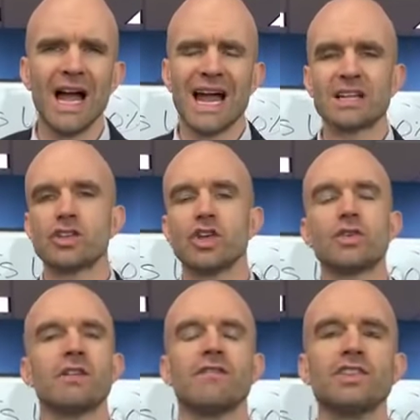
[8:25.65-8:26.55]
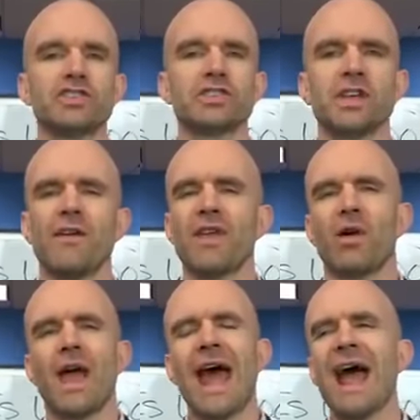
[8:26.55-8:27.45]
And so you convince yourself that
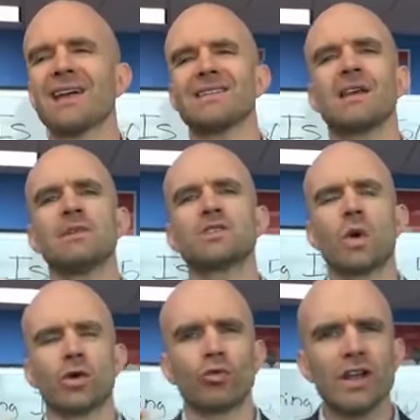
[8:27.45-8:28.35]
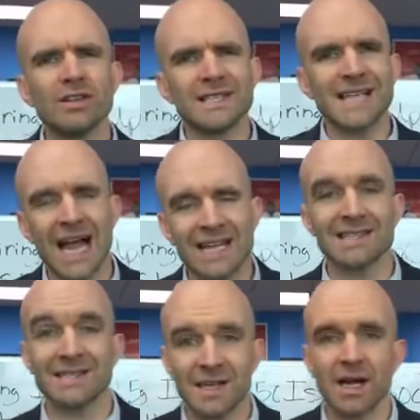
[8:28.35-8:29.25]
academia is where real science
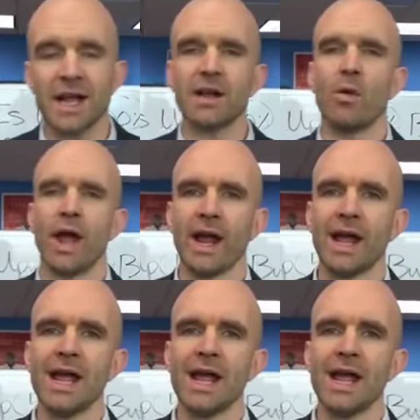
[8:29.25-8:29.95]
is done anyway.